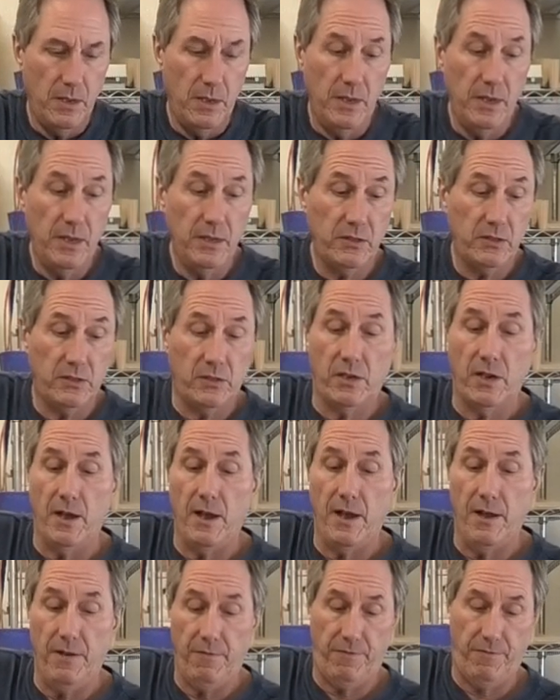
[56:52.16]
it's
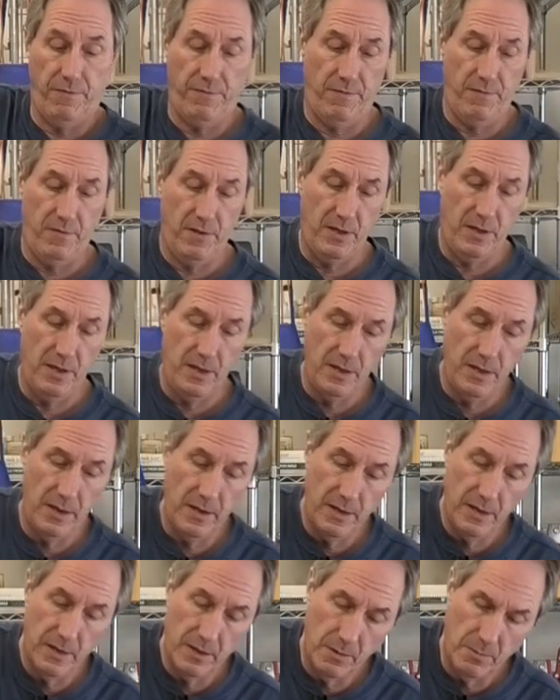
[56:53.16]
tough.
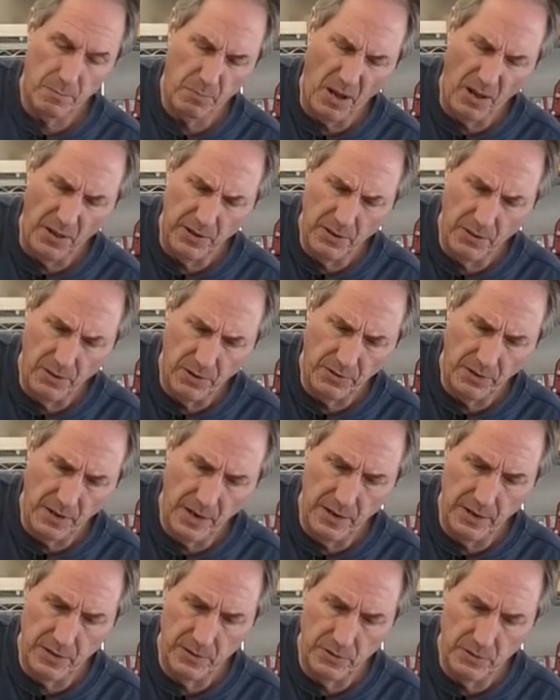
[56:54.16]
And
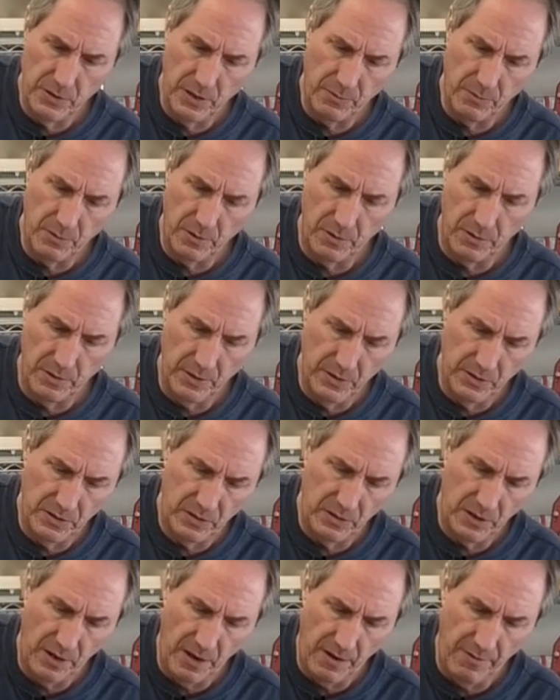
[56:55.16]
polyurethane in general is
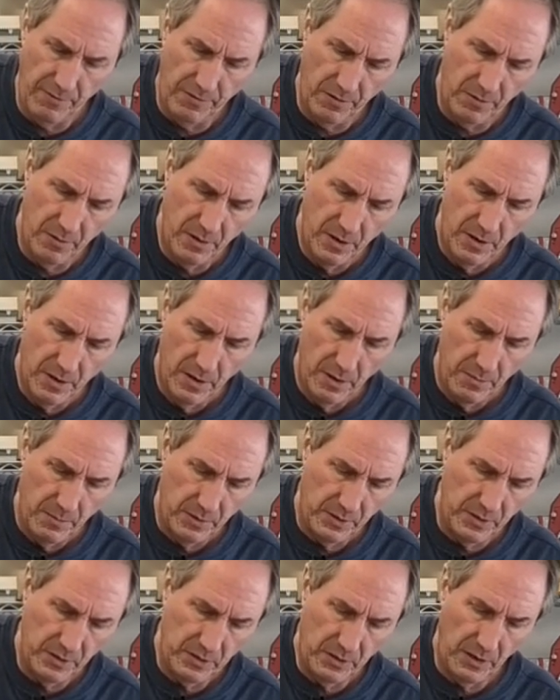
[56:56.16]
tough.
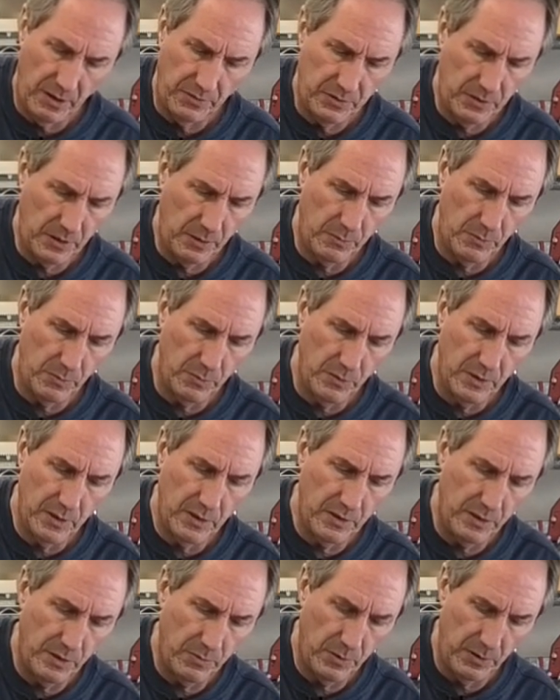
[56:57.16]
This stuff seems
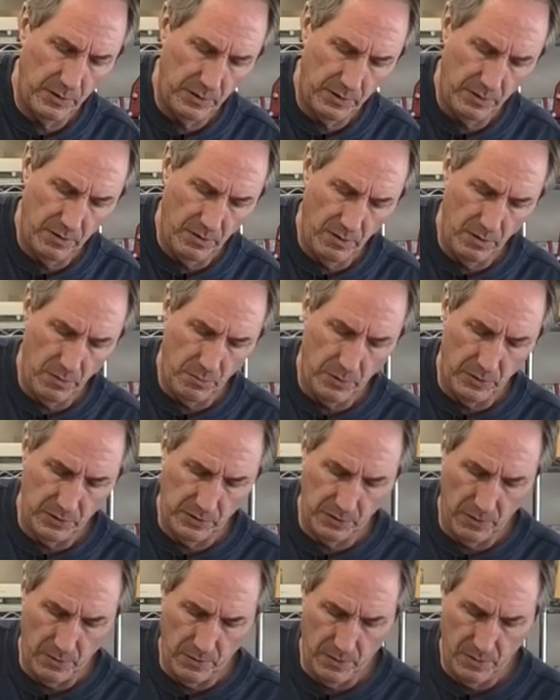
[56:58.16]
really, really durable.
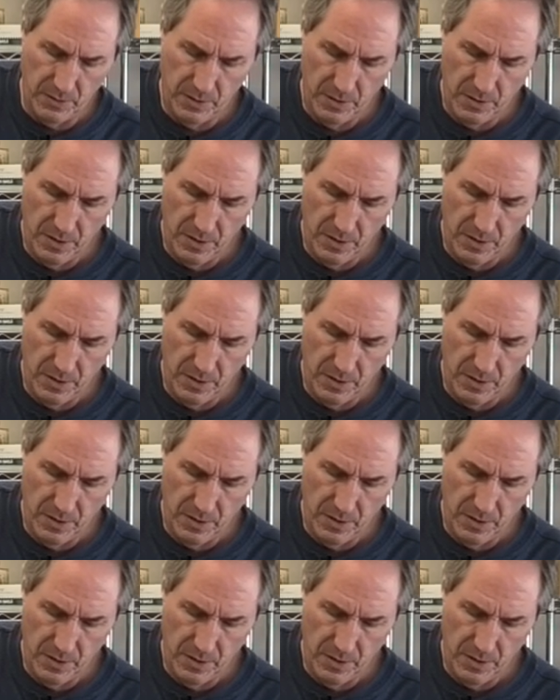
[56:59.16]
So